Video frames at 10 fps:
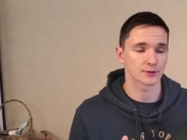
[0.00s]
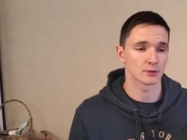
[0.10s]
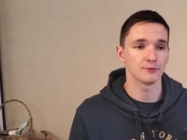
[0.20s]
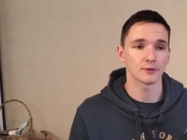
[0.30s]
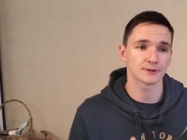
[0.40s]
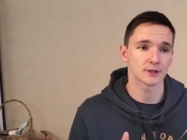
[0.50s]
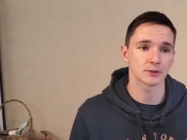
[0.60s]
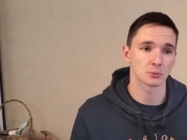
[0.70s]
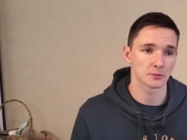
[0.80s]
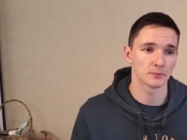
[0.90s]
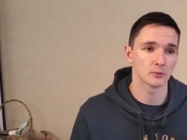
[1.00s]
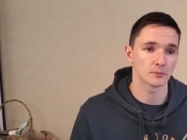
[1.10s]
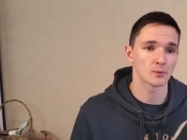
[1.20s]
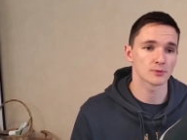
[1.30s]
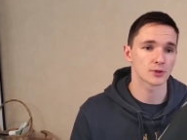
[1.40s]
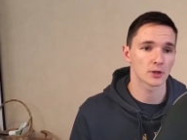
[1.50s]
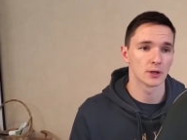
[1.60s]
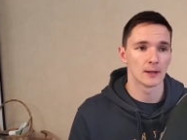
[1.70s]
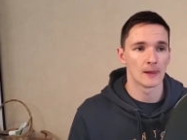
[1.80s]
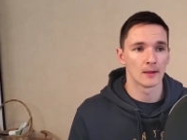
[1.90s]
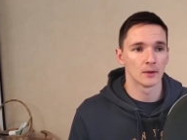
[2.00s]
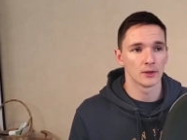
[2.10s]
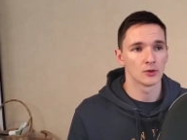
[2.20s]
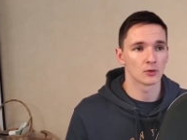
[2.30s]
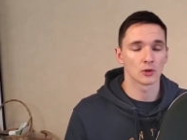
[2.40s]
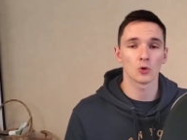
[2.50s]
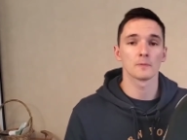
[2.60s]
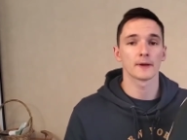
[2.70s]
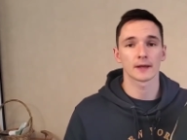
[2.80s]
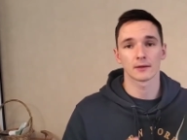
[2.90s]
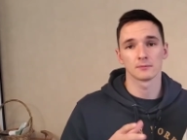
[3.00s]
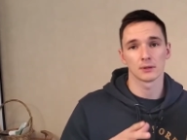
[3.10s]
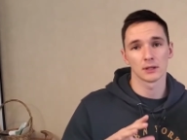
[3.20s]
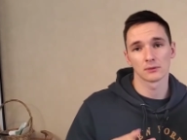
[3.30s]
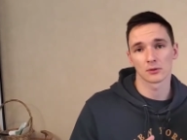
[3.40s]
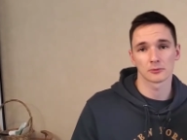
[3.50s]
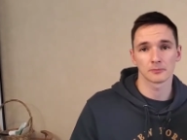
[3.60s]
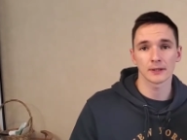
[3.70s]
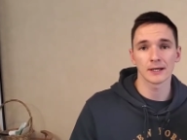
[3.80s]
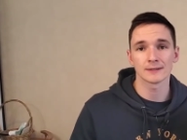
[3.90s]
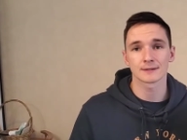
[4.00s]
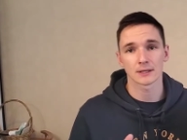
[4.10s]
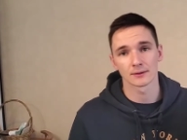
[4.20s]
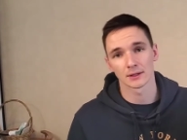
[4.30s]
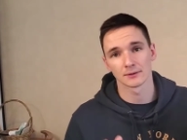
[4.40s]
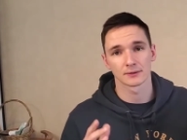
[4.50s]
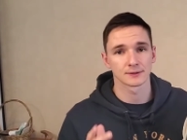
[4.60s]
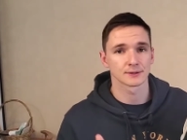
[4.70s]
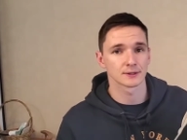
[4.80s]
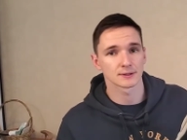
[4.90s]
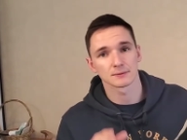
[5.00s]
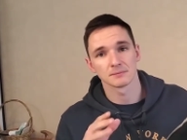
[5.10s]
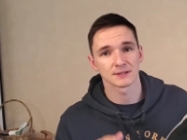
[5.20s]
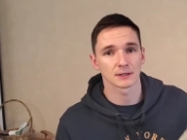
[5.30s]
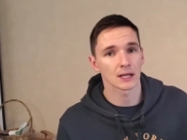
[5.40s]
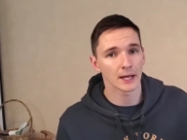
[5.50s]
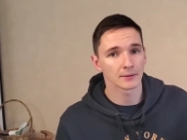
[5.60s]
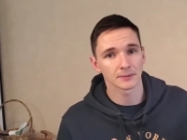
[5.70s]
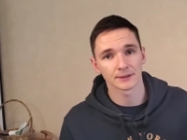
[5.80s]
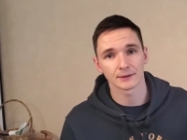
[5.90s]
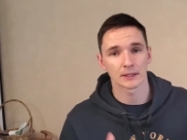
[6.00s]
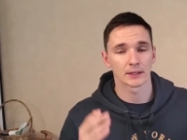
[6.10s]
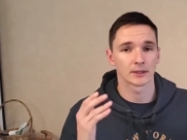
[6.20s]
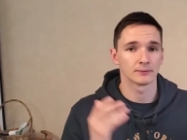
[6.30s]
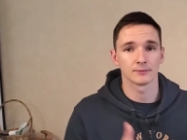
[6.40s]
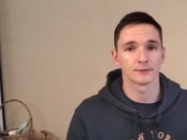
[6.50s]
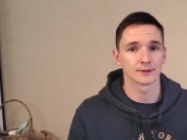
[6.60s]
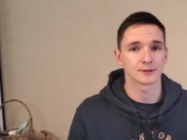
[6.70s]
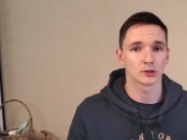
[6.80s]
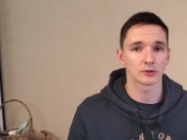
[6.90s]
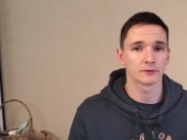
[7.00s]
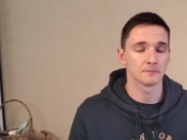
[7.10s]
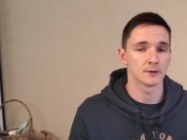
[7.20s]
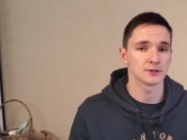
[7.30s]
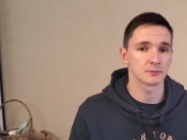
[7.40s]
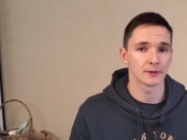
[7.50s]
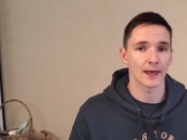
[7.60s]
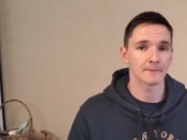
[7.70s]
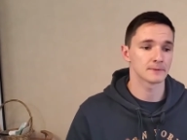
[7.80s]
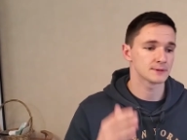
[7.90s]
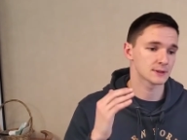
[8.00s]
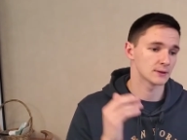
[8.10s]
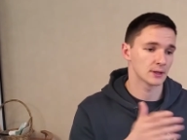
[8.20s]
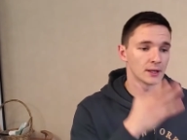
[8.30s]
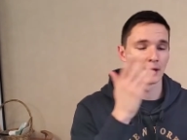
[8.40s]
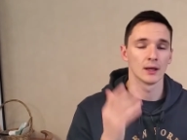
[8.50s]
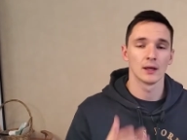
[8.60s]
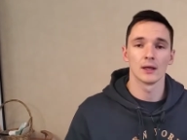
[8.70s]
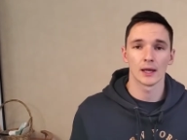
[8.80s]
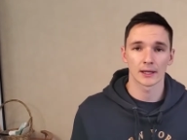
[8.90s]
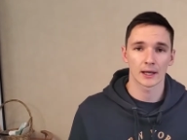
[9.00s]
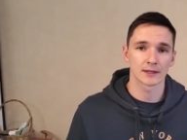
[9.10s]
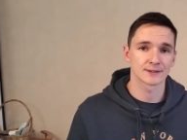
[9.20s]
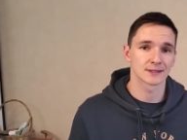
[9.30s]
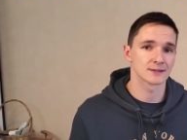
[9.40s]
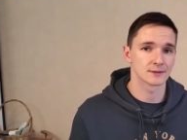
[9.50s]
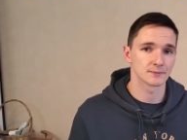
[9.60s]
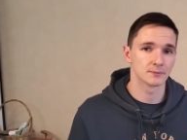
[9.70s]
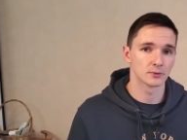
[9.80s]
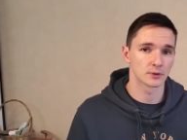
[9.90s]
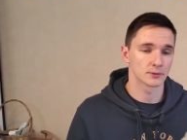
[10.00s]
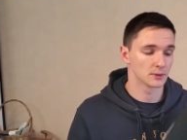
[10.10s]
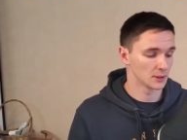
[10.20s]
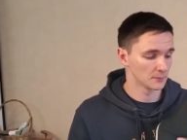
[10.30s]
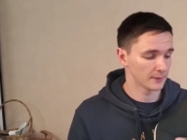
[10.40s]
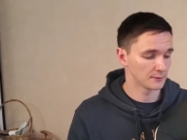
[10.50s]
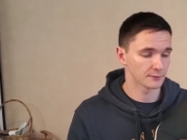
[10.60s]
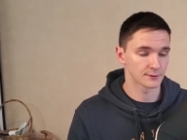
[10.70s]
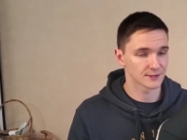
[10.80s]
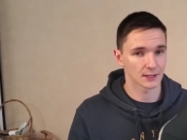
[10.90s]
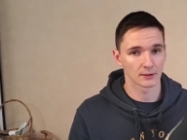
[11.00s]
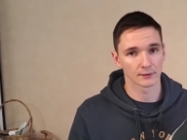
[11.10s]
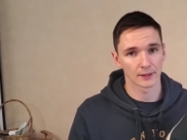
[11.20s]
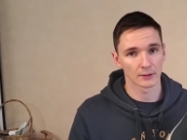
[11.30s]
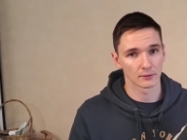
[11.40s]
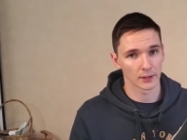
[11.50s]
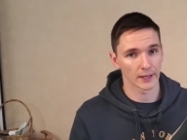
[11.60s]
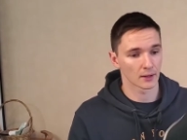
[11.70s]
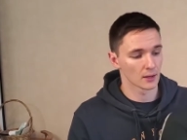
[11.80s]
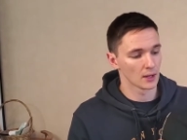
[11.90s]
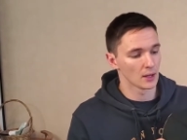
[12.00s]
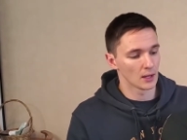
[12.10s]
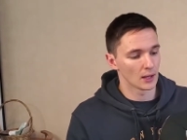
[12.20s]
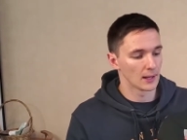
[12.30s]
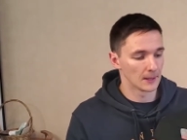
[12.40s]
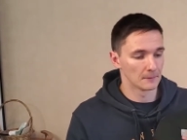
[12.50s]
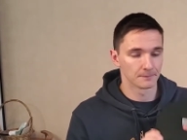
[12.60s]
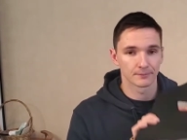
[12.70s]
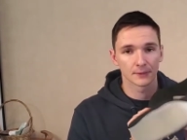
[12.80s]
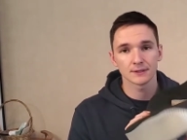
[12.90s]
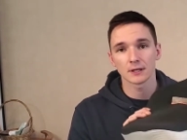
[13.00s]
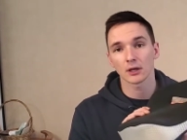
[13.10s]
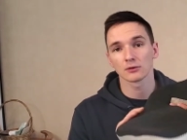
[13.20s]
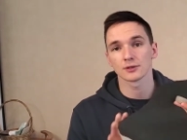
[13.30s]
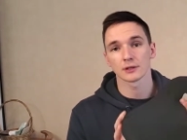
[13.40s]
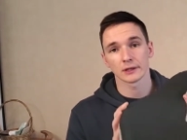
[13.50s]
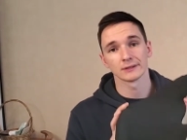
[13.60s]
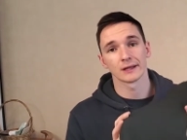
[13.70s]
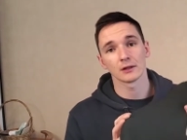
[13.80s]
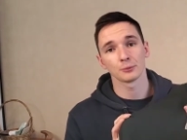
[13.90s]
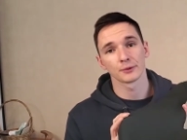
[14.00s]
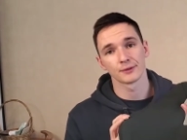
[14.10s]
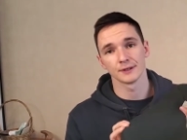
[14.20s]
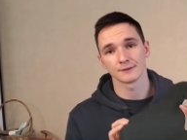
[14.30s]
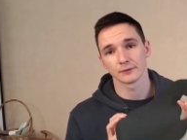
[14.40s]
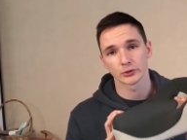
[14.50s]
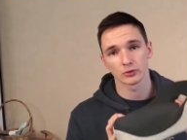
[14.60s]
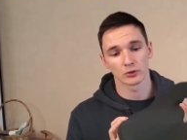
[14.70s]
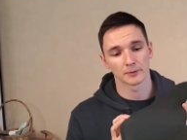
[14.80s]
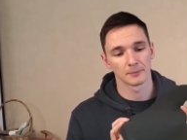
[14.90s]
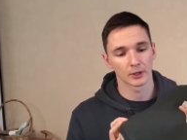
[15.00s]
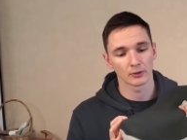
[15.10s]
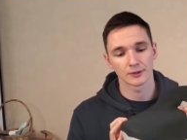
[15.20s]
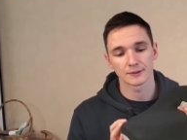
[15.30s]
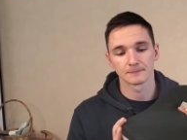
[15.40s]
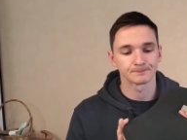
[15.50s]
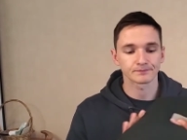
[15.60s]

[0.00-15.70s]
So if you're sitting with a poor posture, your lower back can be not in place, and then there's this misalignment, and then this nerve impingement happens, and then it kind of sends this poor, uh, painful signal down your leg. Um, this seat cushion can help with this for sure because